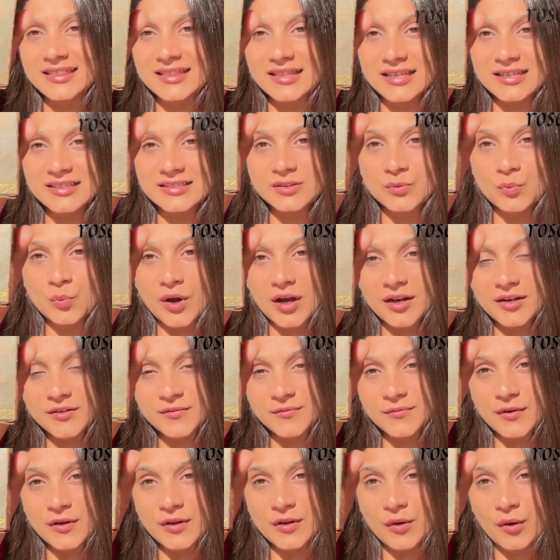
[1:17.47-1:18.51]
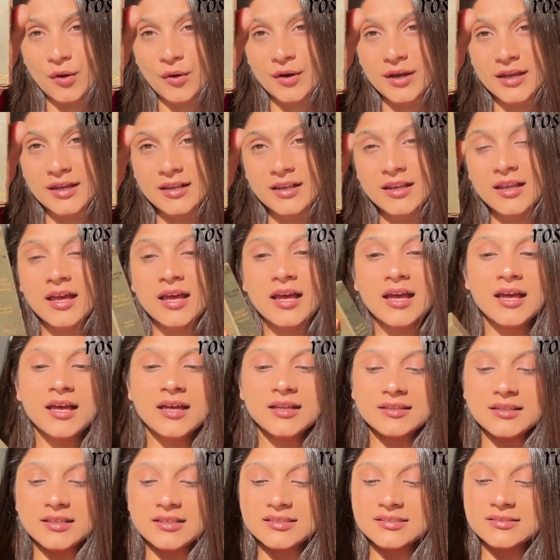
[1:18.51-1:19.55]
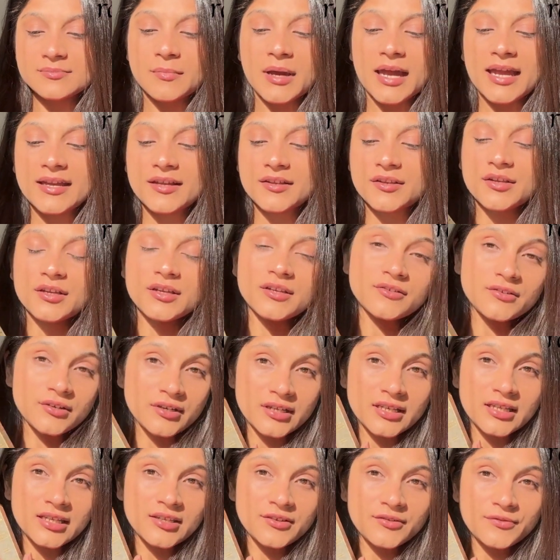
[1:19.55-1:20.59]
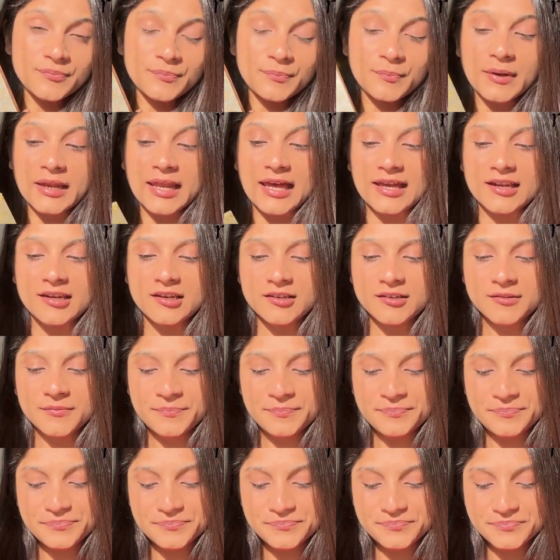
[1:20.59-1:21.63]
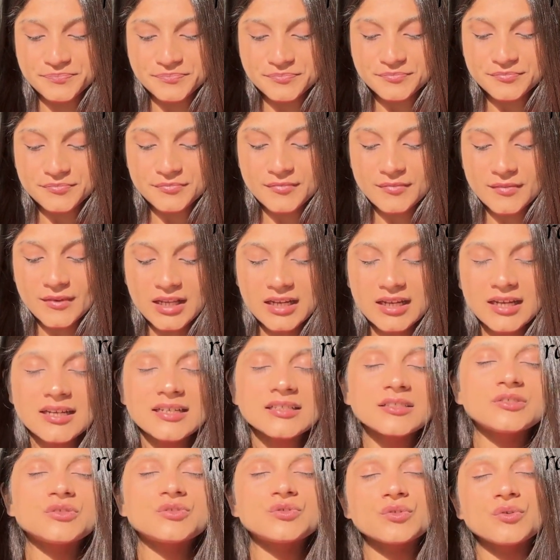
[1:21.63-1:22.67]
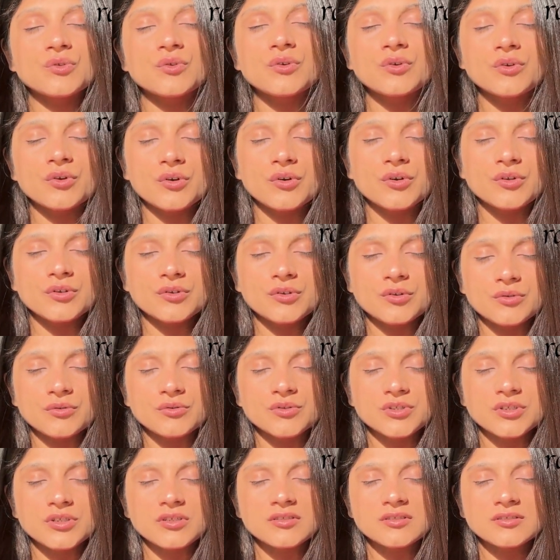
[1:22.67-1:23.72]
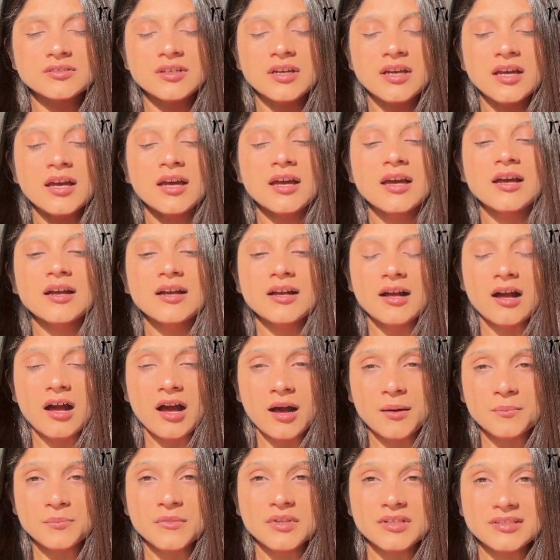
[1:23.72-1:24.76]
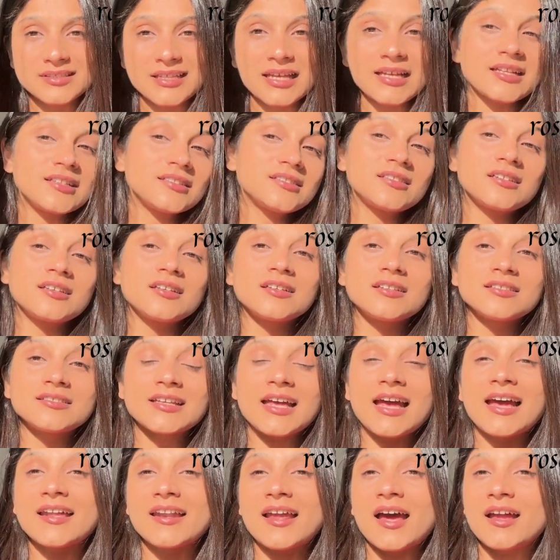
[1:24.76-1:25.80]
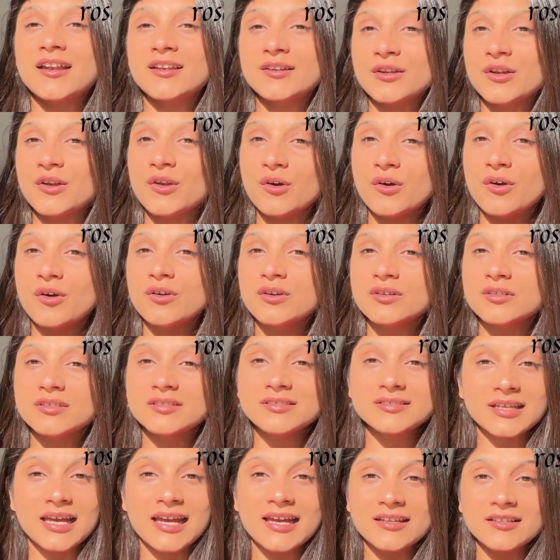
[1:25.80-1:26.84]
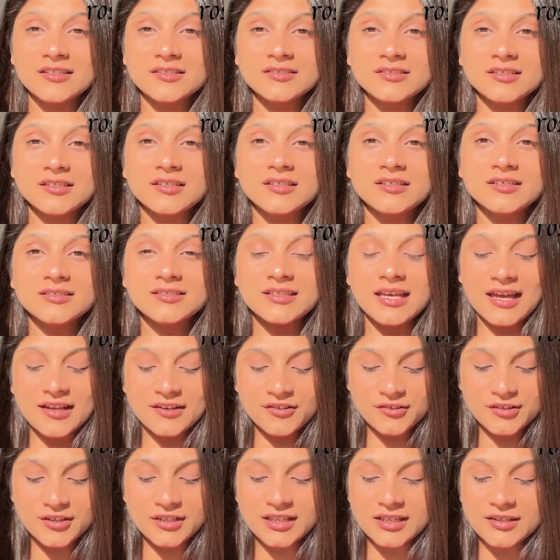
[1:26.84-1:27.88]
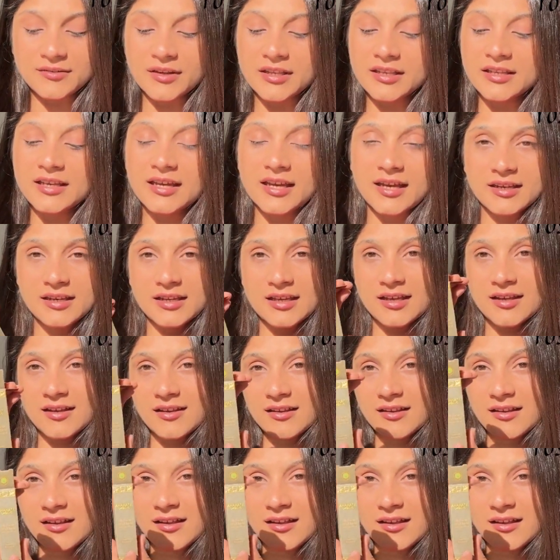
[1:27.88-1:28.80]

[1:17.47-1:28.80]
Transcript: this wonderful oil, this migraine relief blend, it's so good to just calm the senses and unclog the sinuses and relieve any headache.